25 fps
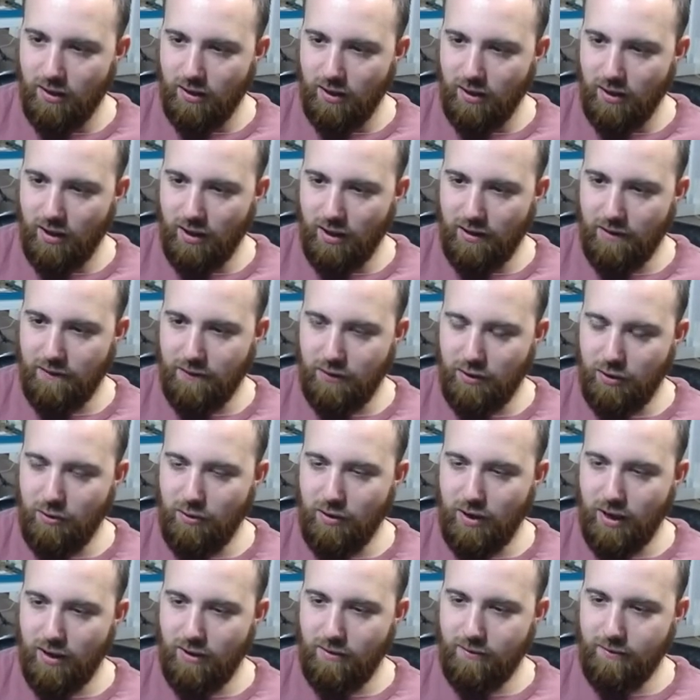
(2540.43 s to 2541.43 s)
If you
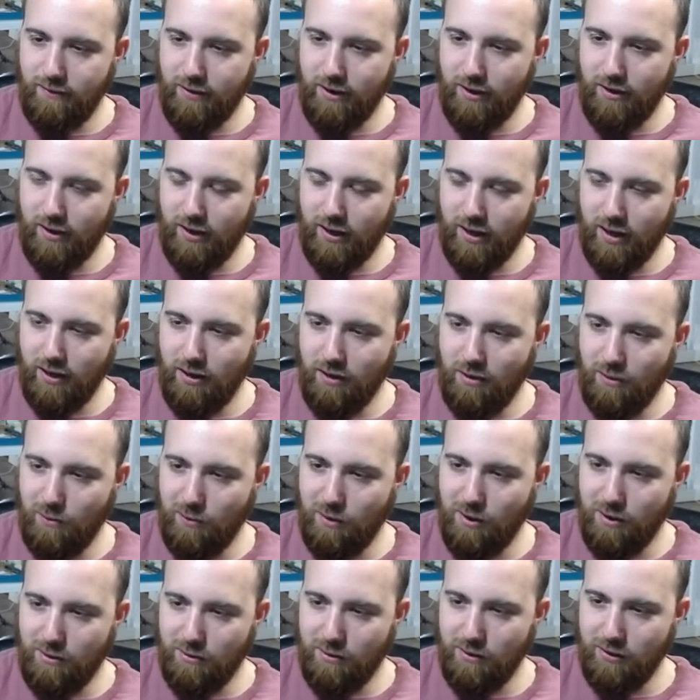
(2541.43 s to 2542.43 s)
have variegated
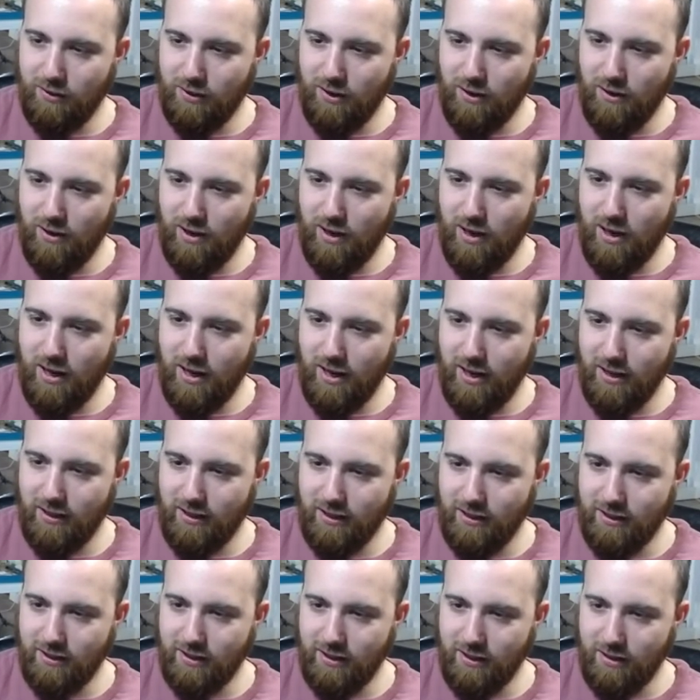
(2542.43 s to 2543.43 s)
water wisteria, I
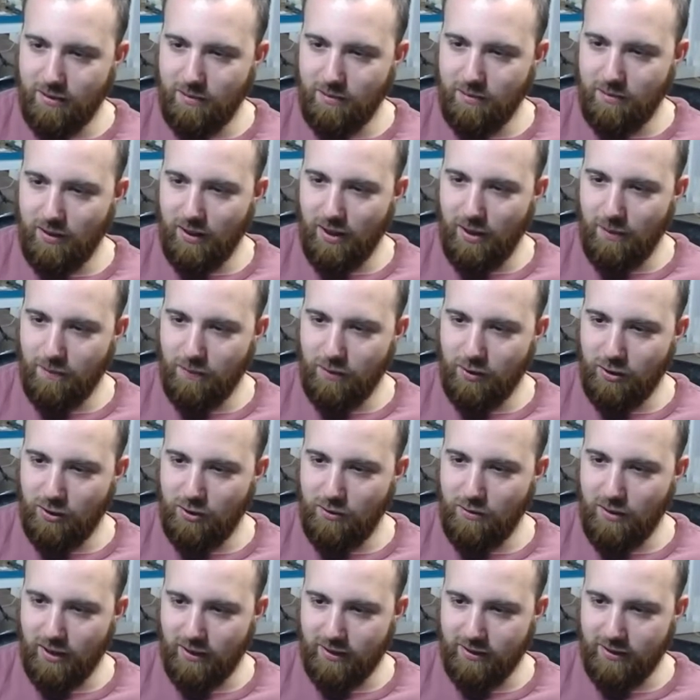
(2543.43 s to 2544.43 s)
need some. Yep,
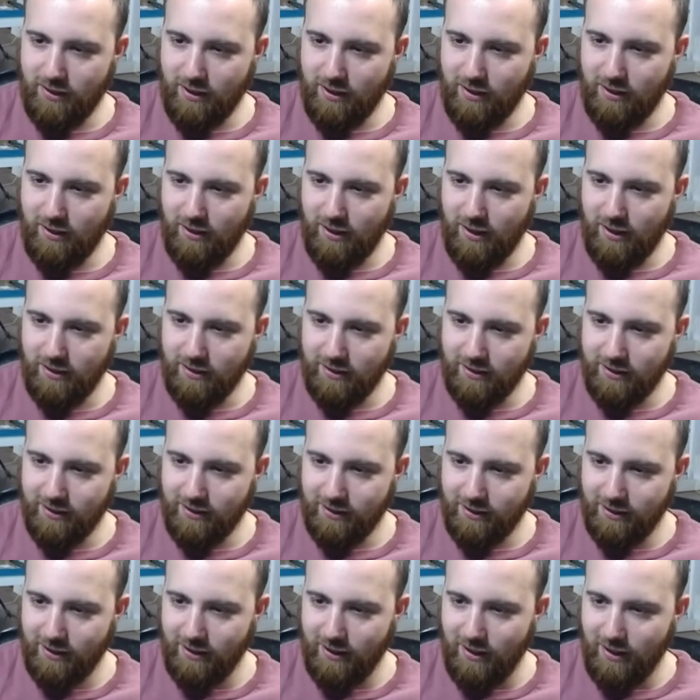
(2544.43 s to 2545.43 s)
2XL. Nice.